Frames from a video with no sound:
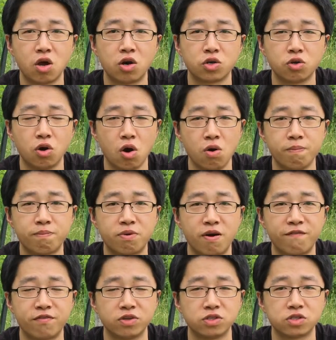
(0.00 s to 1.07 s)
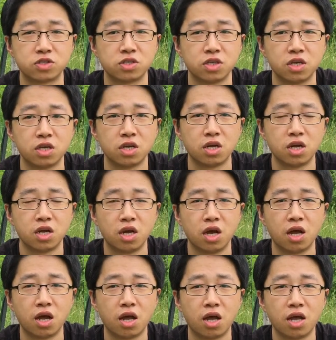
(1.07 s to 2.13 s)
on your own preference.
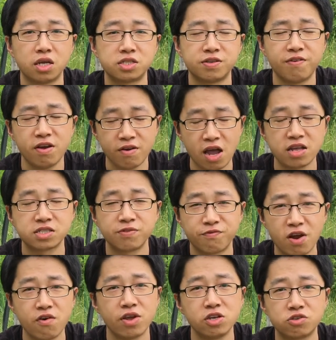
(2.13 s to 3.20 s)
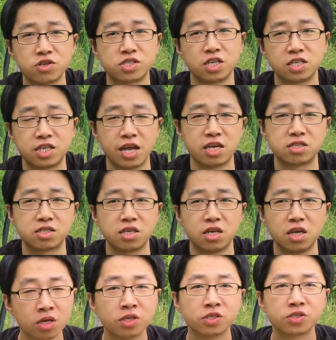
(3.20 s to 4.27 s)
It has a very interesting taste.
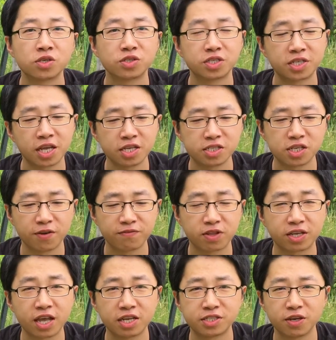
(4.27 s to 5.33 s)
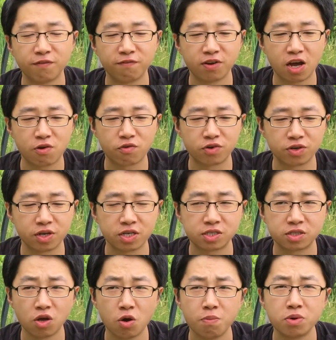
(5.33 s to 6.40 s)
So the taste of the cattail flower
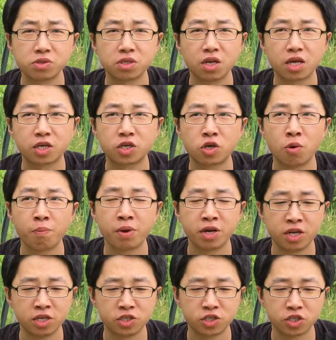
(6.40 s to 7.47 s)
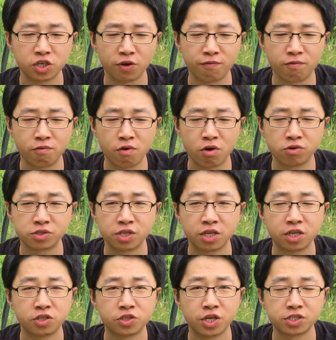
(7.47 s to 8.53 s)
is almost like a combination of
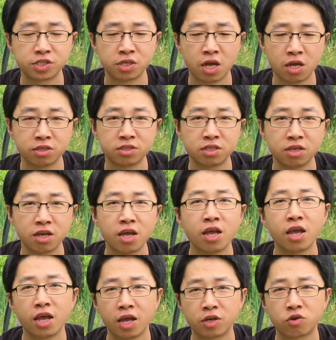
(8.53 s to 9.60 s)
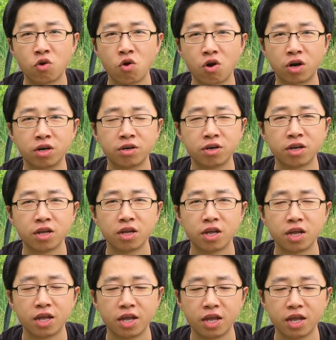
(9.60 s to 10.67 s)
roasted chestnut and corn.
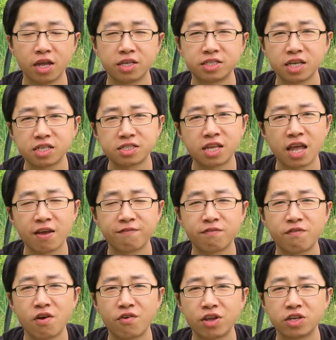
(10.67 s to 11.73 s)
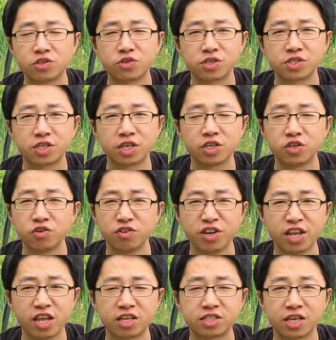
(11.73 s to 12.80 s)
It does have a very interesting,
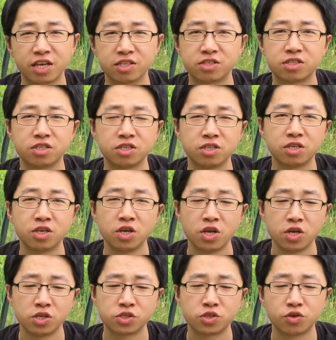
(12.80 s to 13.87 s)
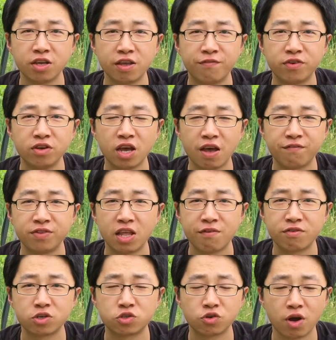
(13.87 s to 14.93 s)
unique taste. So if you have
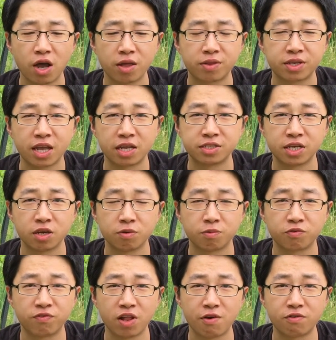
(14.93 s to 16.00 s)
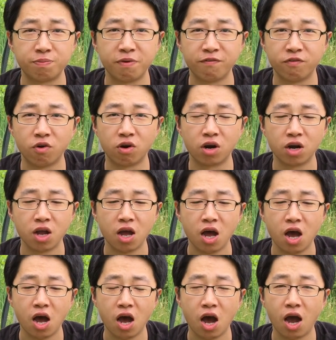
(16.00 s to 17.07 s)
never tried cattail flower before,
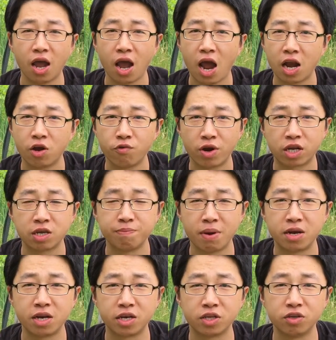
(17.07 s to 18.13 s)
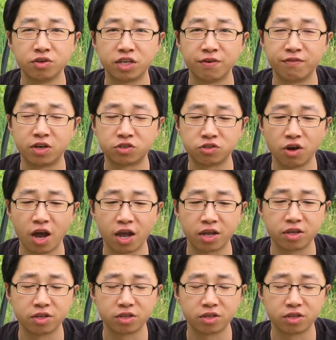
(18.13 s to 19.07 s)
I highly recommend that you give it a try.